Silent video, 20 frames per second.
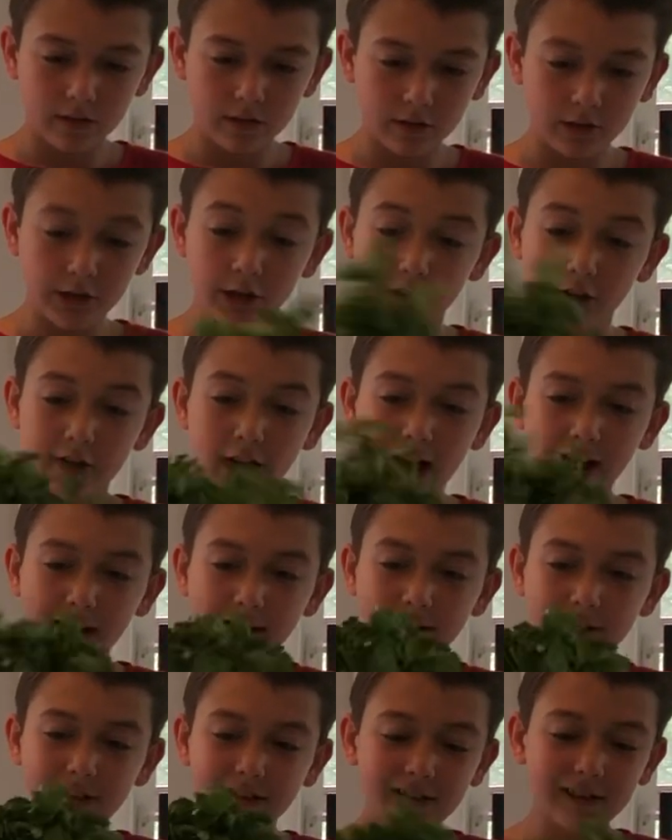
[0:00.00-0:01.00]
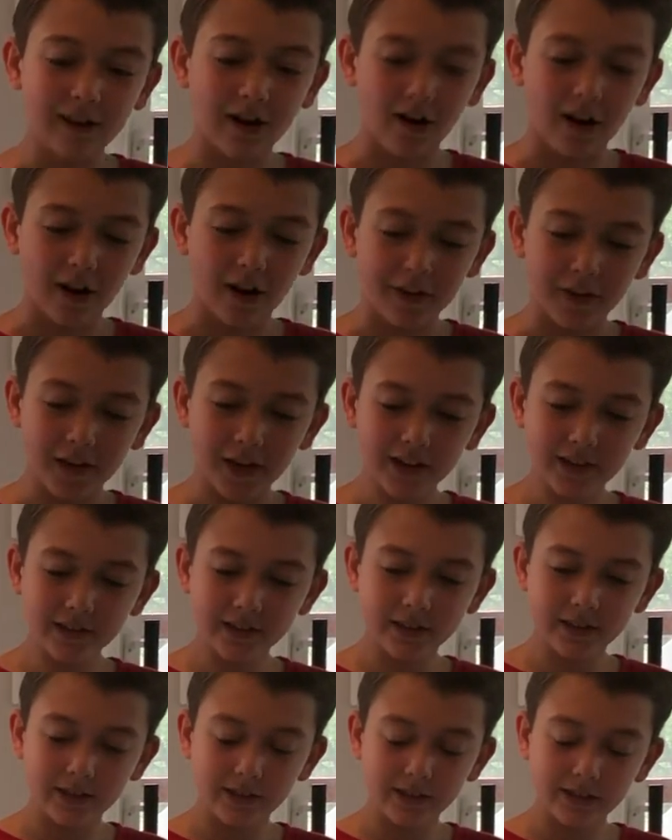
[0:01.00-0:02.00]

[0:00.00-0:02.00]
You're not going to need all this.